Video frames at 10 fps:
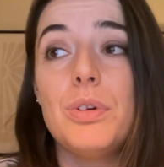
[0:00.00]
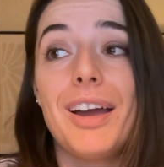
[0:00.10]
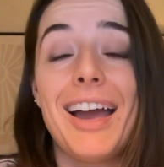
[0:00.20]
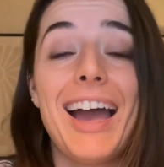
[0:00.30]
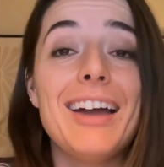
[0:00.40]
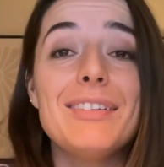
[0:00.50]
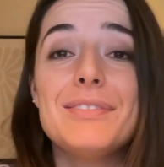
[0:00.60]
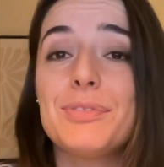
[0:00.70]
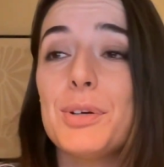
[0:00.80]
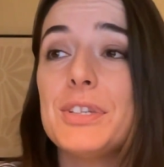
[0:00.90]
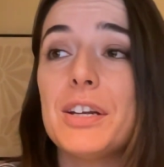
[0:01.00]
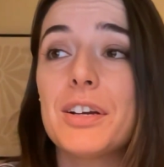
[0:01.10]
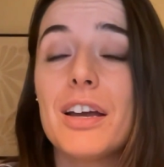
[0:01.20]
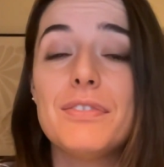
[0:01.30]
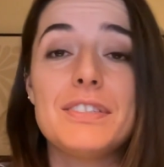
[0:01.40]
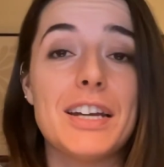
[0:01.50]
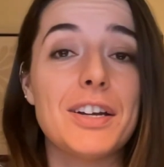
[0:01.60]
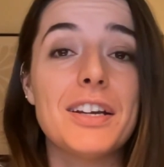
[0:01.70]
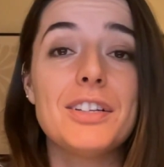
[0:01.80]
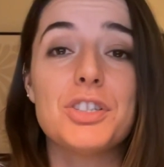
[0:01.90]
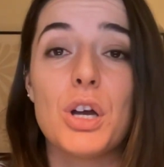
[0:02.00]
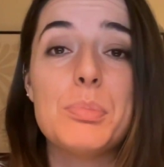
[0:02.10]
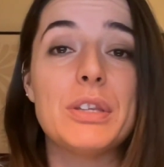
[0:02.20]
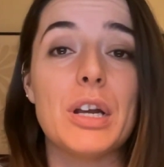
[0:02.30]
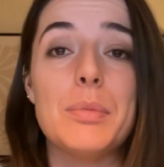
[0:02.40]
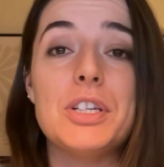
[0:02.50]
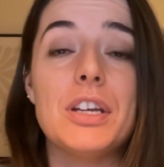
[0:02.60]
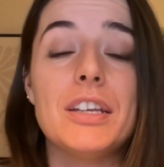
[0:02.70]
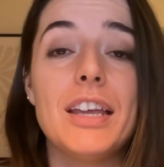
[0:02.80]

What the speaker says: have rotator cuff tearing show up on their imaging,